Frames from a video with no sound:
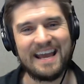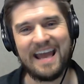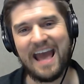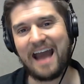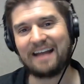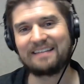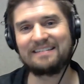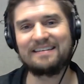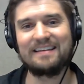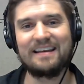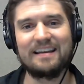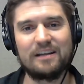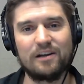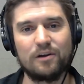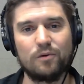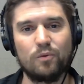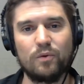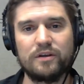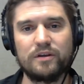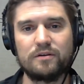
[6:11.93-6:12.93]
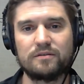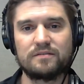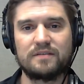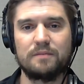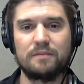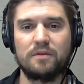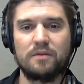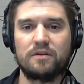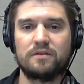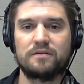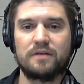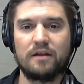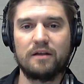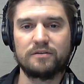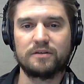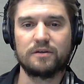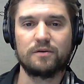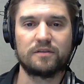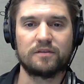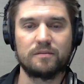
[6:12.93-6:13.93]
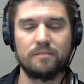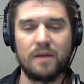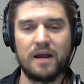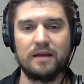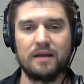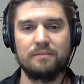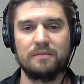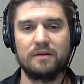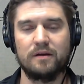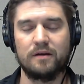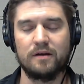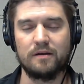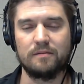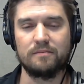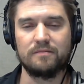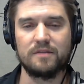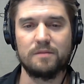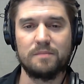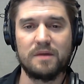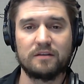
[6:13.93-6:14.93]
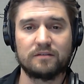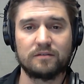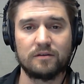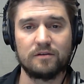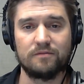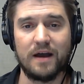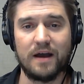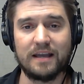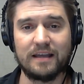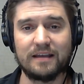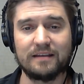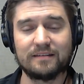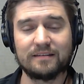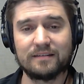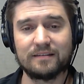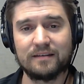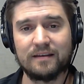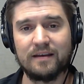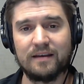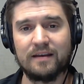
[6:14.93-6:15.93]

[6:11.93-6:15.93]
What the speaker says: exited on a one-year $10 million deal with the Minnesota Vikings